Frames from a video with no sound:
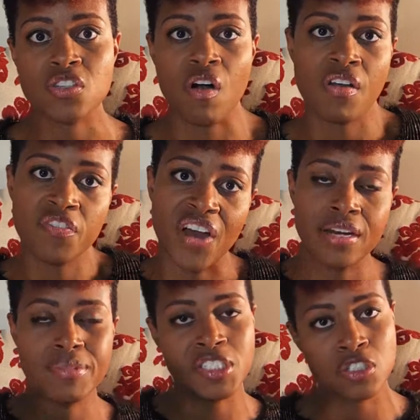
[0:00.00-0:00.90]
So all the
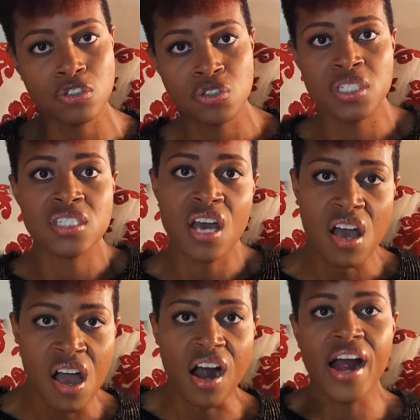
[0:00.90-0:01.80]
vitamins and nutrients
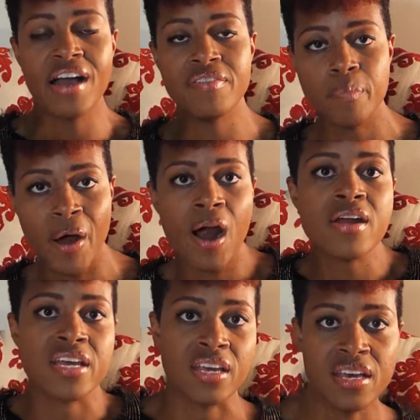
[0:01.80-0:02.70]
are having a
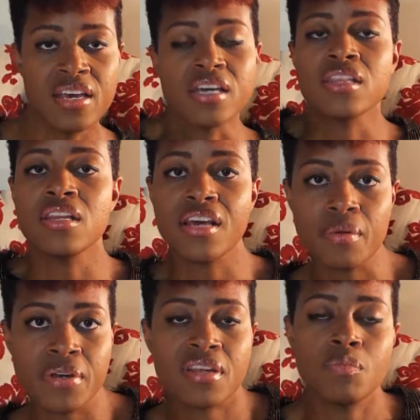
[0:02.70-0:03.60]
party in the
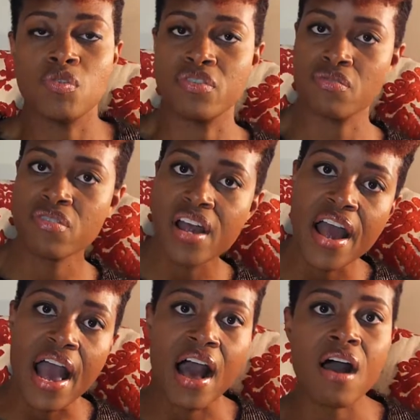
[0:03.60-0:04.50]
liquid. They're moving
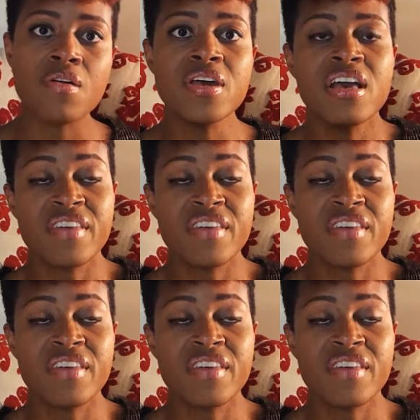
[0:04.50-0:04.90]
around.